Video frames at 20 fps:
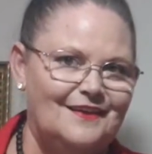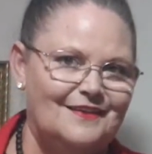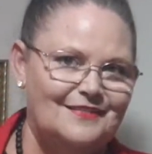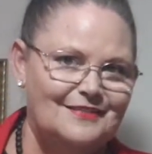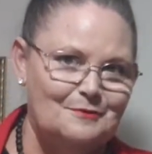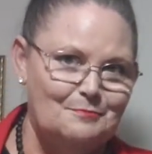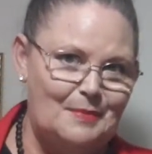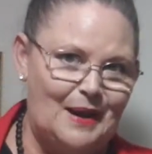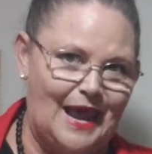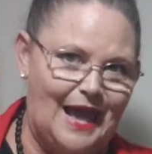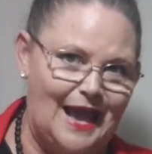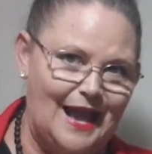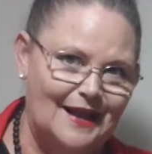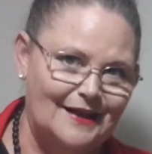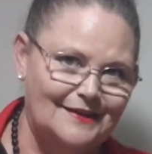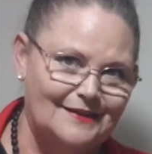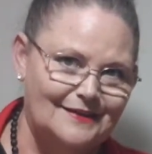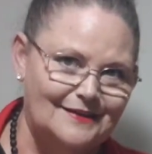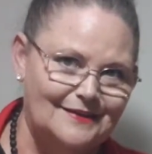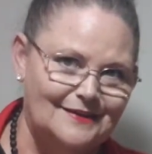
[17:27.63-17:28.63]
the black,
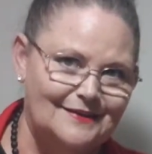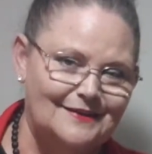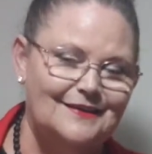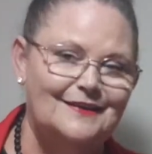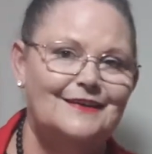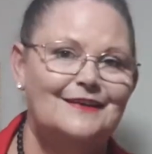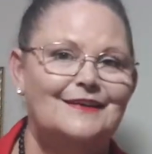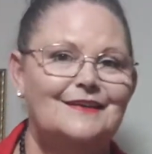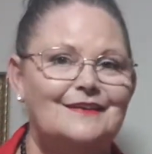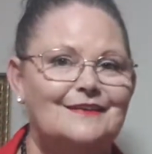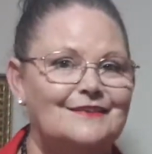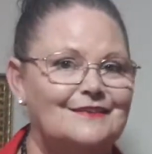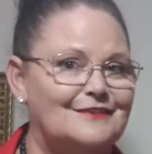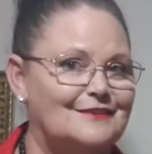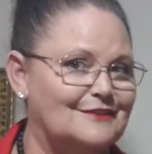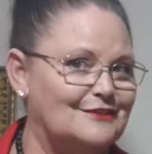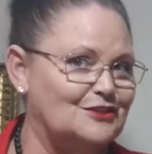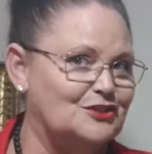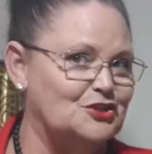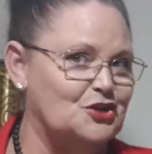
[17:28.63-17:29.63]

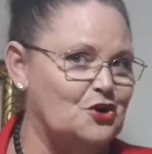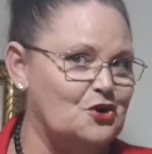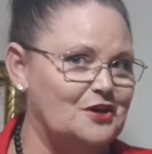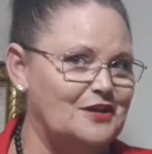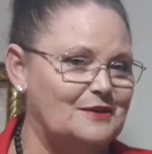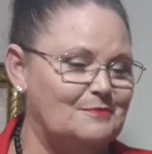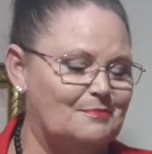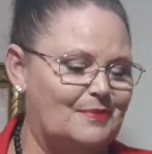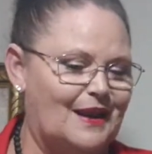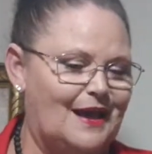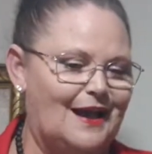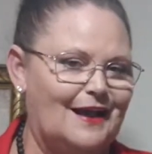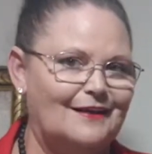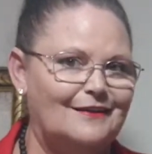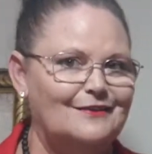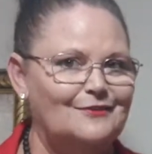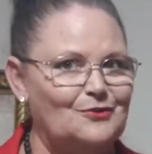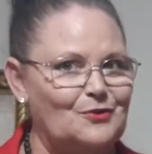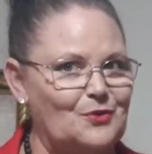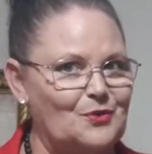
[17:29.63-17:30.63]
the shiny black,
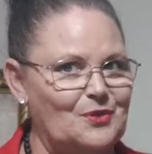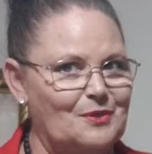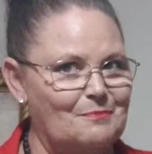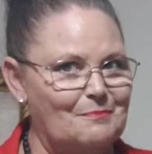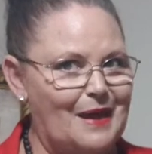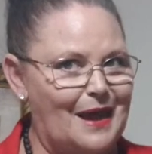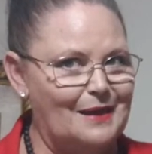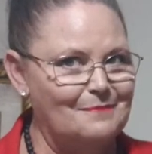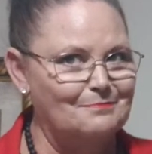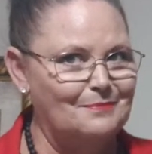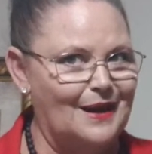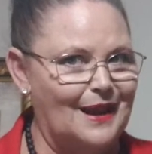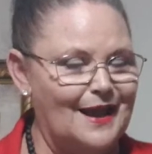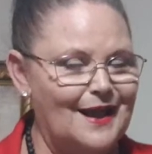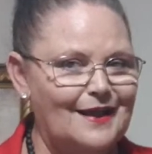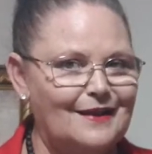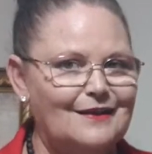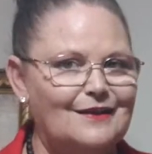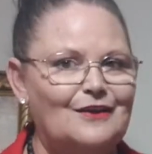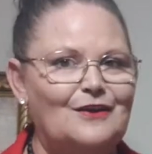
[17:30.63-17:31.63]
or the matte
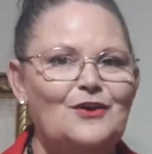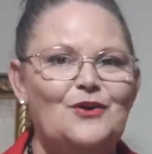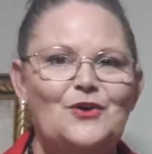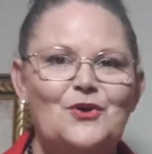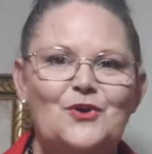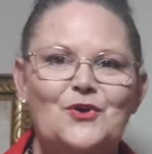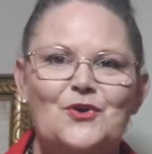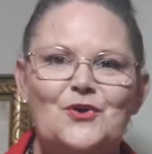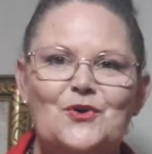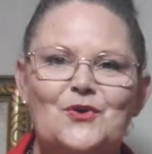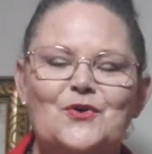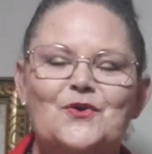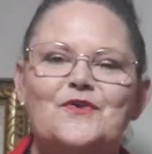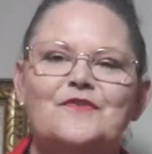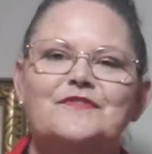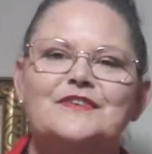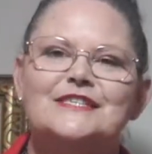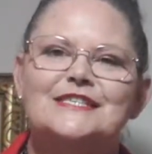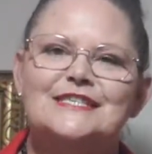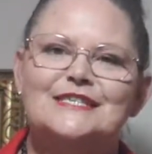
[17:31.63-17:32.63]
black, or if
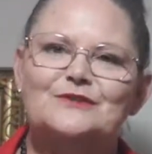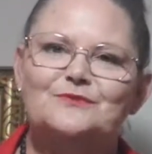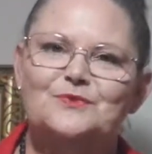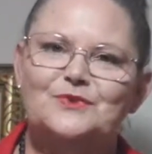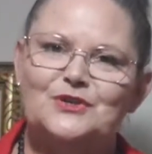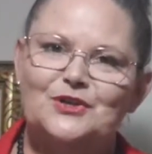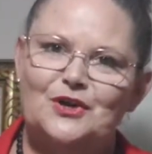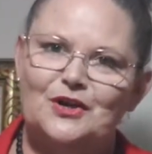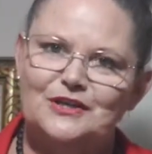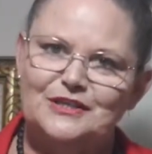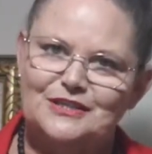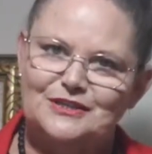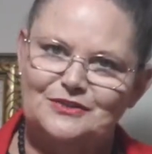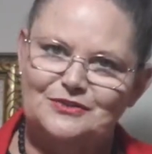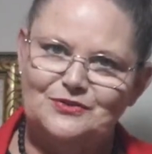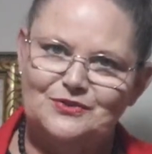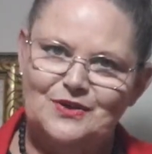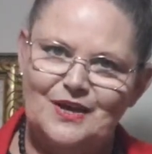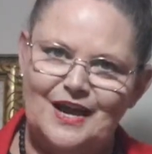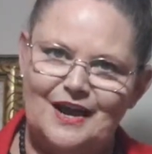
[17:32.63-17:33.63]
you still would like
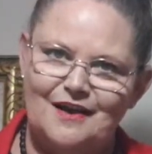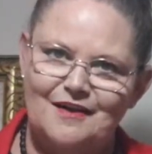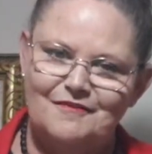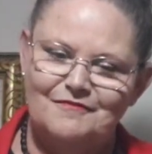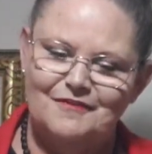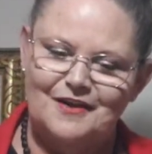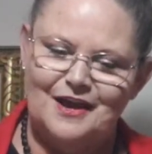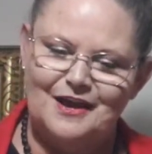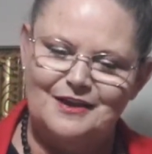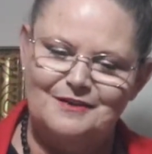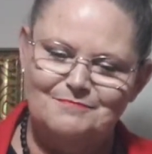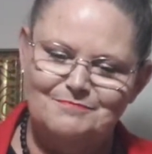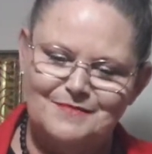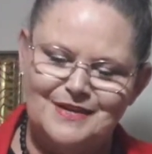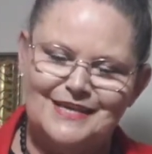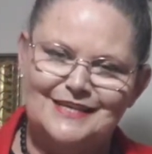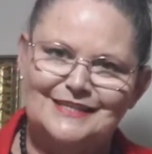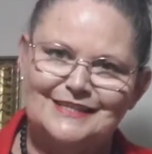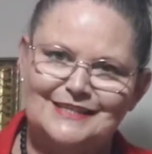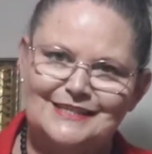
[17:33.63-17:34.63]
to have a
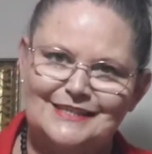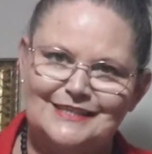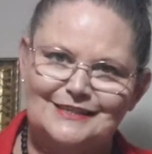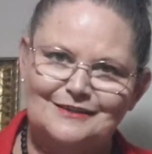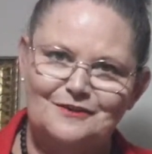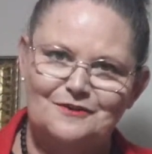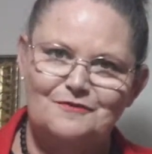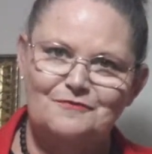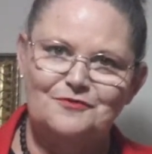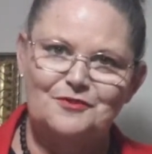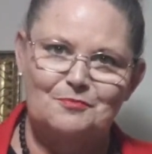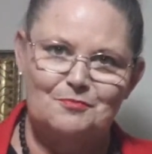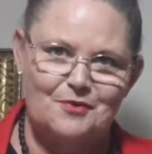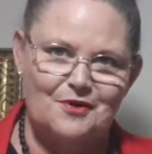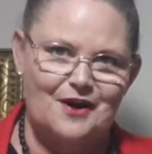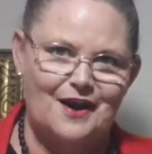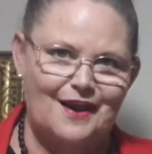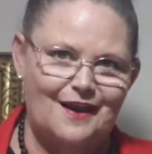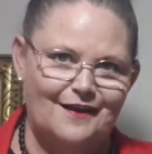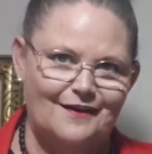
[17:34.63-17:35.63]
mix of the
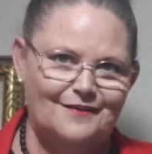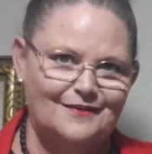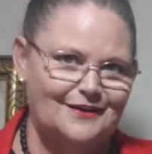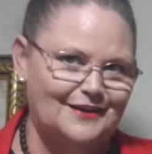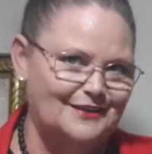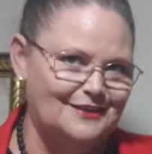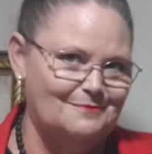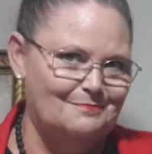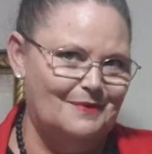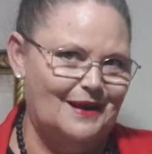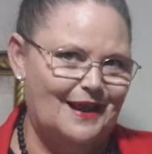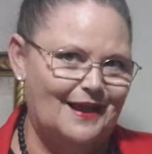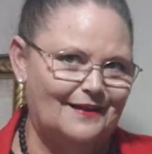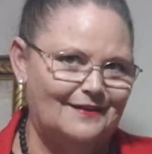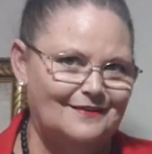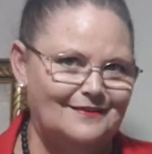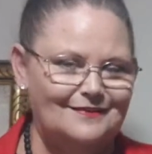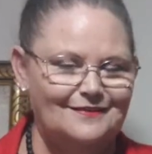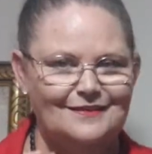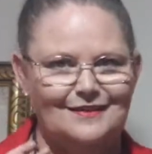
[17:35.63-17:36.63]
brown and the black
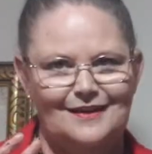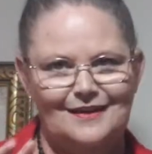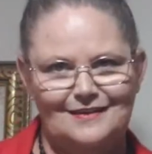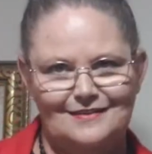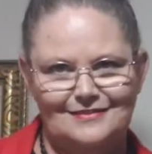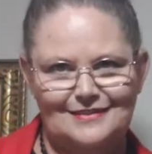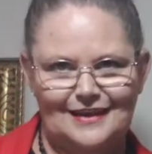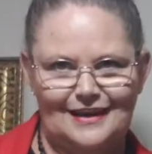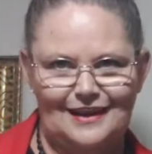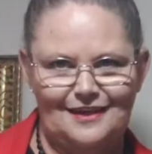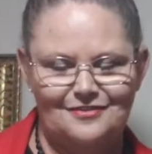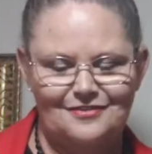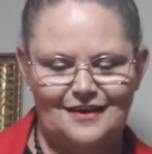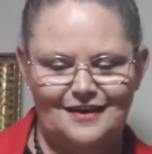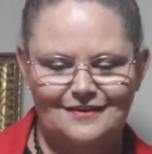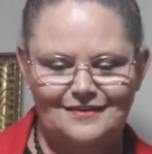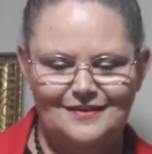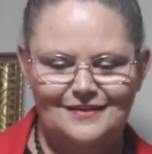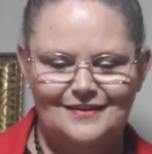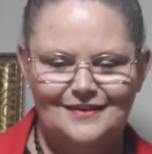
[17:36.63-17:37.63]
and the leather.
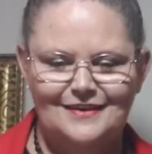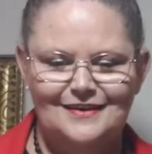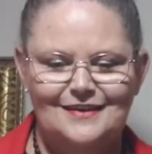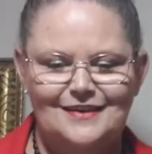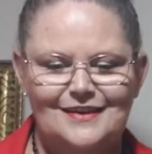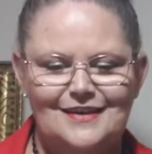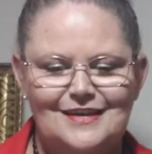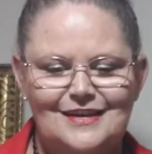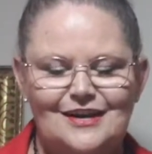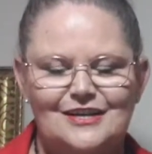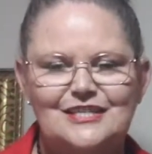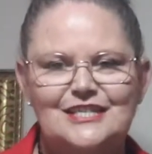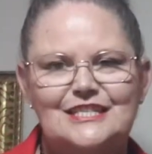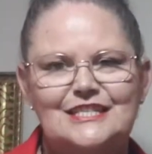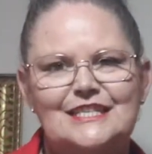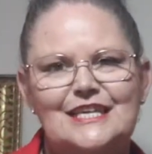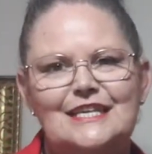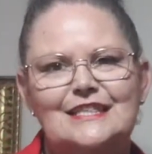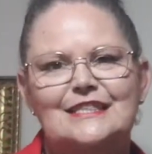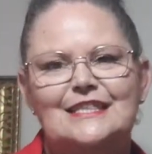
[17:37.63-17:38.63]
I just
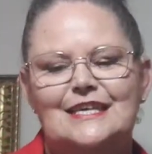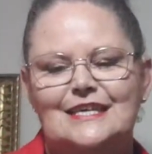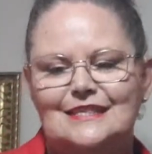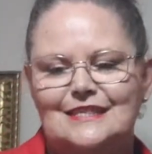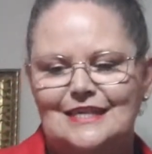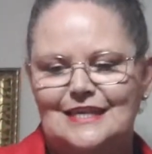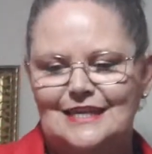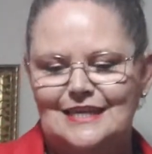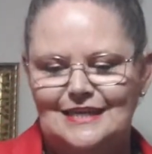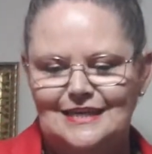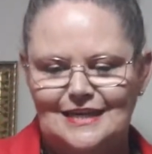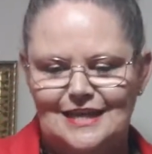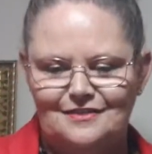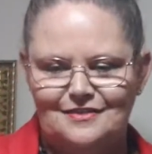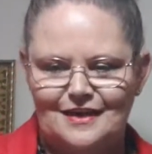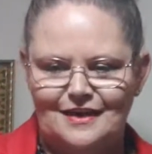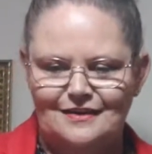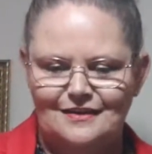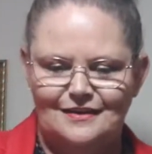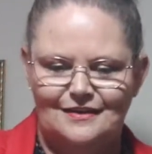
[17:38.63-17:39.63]
think the
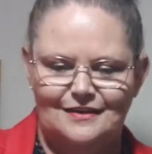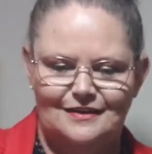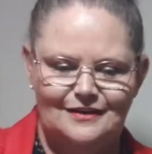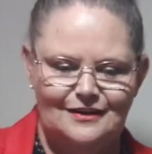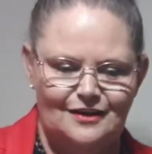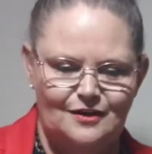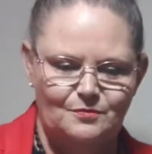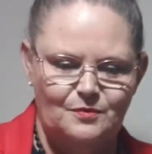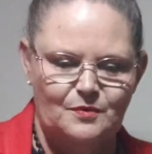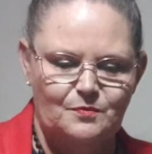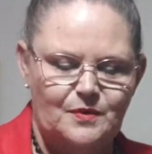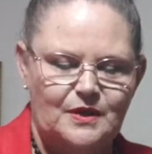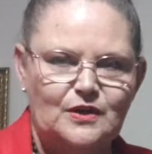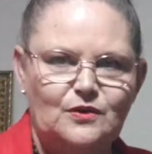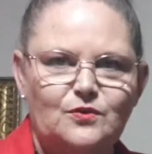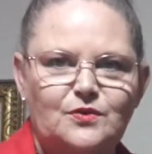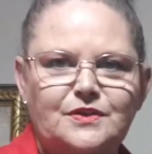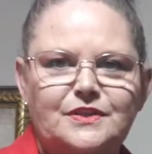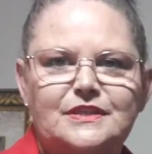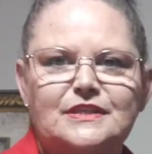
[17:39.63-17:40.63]
leather, like when we
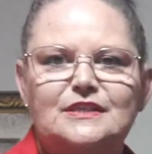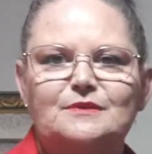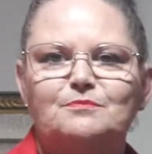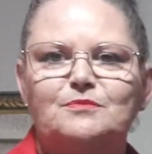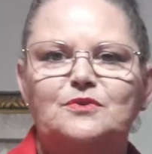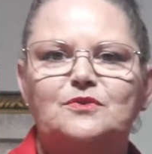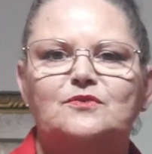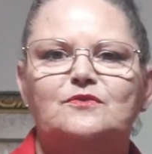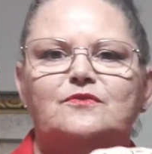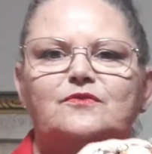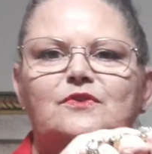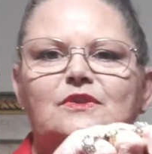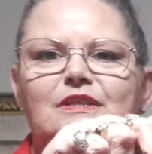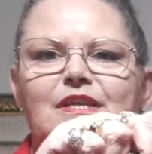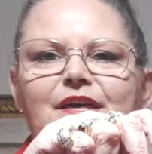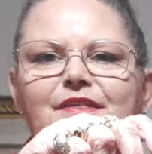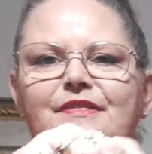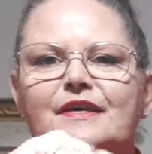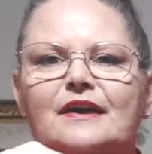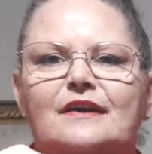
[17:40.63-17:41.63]
look at this beautiful
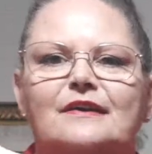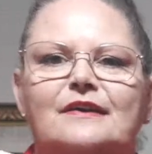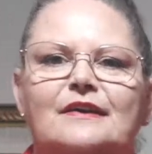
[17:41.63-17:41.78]
leather,